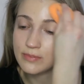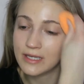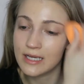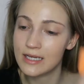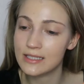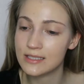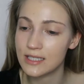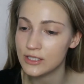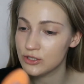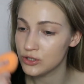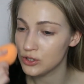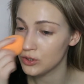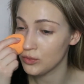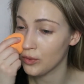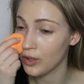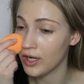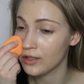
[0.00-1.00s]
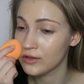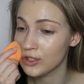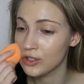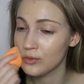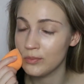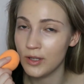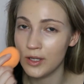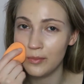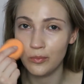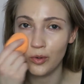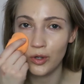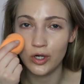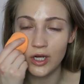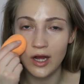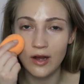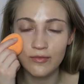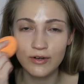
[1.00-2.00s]
because I do want a little bit more
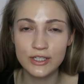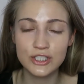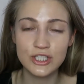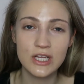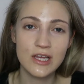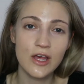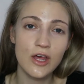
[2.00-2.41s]
coverage,